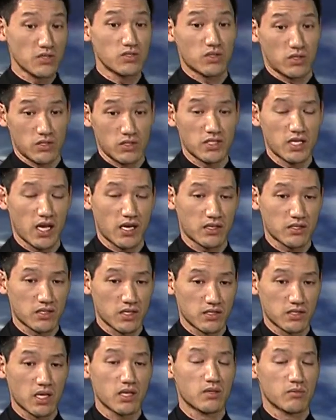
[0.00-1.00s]
eastern
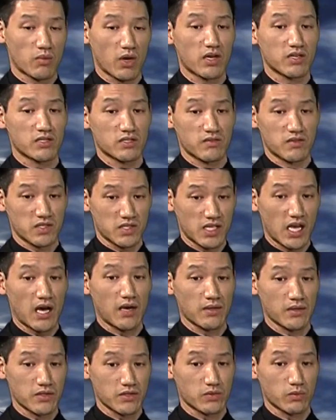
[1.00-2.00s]
Texas and parts of the
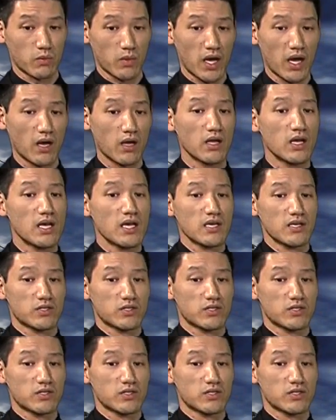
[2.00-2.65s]
south as well.